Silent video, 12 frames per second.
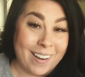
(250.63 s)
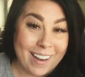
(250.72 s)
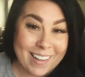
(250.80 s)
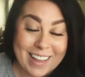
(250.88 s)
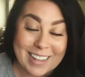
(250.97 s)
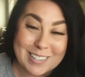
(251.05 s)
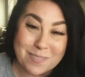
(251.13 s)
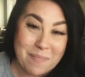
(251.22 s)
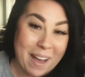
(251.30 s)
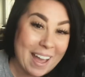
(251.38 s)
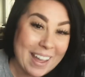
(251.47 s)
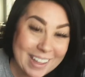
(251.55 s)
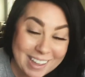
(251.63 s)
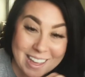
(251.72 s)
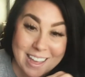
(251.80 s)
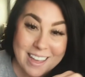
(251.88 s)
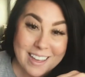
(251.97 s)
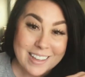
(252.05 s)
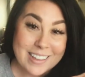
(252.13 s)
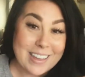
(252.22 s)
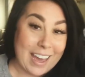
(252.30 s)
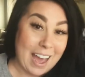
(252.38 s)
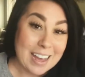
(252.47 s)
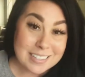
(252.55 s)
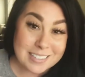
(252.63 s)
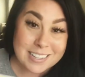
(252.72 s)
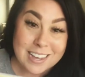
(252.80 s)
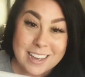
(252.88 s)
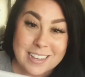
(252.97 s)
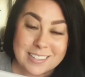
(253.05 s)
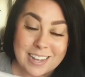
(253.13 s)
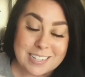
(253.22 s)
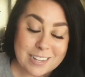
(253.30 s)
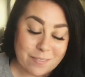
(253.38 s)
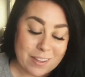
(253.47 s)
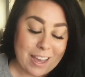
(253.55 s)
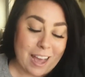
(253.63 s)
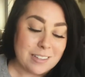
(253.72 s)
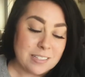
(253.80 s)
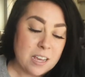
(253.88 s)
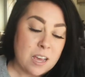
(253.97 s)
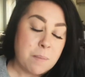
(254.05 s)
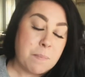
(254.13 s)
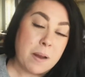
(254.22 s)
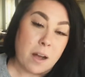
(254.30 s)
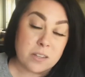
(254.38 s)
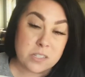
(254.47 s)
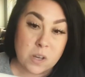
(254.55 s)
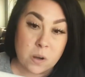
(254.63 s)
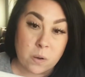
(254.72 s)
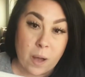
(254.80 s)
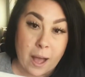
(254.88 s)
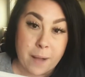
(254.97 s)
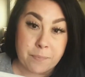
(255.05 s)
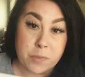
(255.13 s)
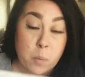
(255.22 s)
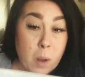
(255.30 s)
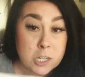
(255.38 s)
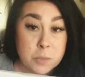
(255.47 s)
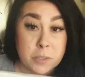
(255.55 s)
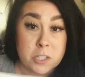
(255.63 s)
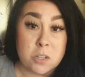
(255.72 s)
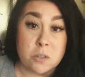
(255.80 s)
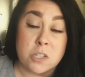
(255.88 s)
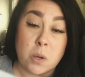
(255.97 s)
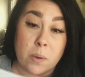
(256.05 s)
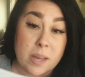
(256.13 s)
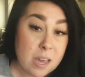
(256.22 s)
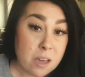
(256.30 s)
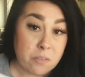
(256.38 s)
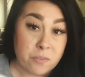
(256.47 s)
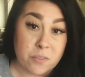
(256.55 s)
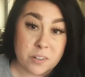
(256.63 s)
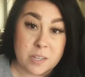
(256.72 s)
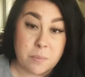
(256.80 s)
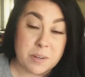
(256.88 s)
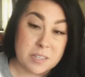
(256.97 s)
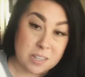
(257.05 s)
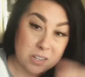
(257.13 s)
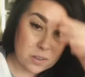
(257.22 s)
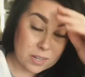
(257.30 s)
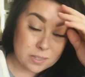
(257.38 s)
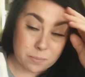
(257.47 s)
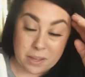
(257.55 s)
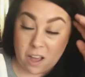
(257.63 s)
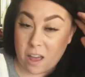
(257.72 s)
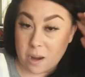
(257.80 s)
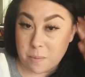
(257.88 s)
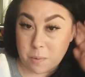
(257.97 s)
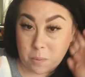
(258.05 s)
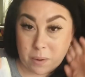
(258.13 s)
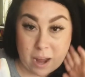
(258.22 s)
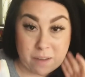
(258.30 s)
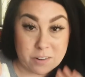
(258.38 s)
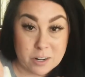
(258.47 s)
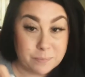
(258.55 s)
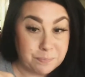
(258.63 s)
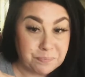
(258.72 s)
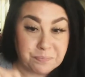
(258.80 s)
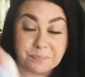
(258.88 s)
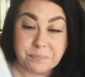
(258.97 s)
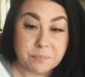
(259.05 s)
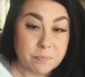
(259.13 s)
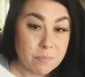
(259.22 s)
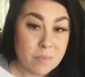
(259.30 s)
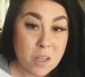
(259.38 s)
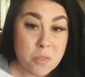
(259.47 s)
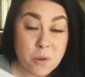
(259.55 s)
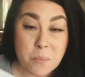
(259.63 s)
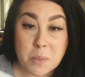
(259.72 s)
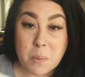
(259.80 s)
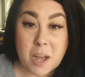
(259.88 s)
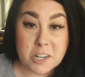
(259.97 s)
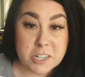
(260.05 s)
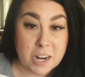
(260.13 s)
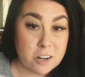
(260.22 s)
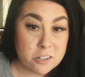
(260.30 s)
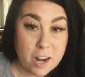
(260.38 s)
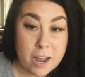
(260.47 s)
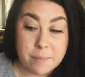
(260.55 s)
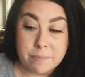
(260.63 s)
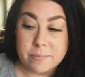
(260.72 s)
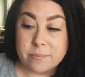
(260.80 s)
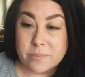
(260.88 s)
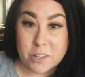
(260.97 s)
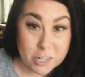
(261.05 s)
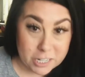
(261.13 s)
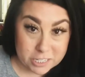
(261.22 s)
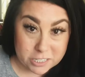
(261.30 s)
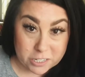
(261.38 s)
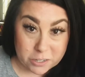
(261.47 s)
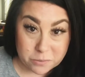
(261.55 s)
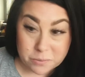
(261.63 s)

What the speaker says: That's my guess, scientific guess. But also they're washable too. So if for some reason you get something on them or whatever, throw them in the wash, air dry them, they're good as new.